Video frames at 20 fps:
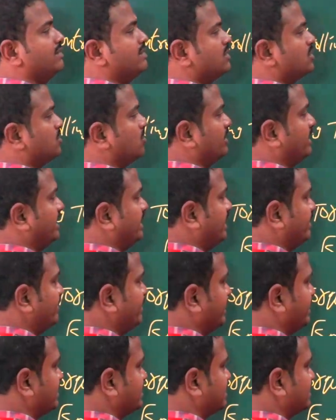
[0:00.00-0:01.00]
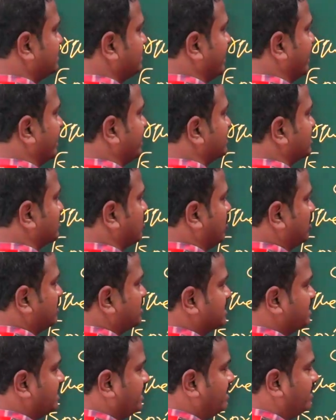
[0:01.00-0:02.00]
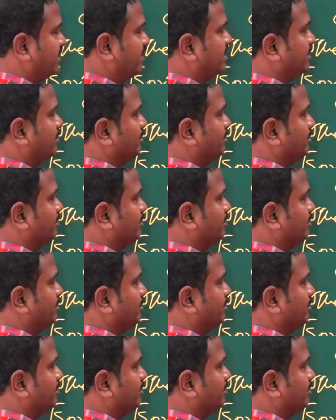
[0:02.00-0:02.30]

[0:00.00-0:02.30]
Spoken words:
So E means Young's constant,